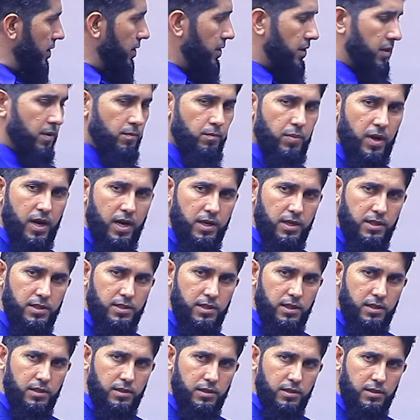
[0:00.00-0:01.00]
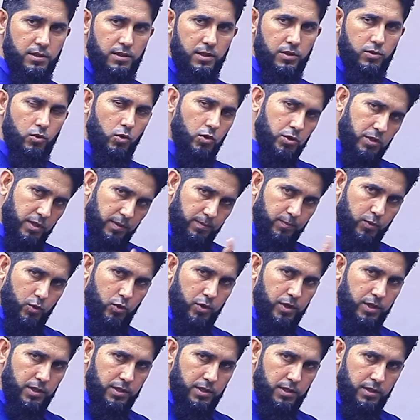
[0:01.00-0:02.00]
the body sentences or
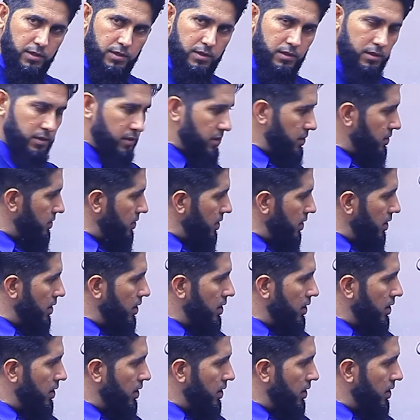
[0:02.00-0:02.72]
supporting sentences,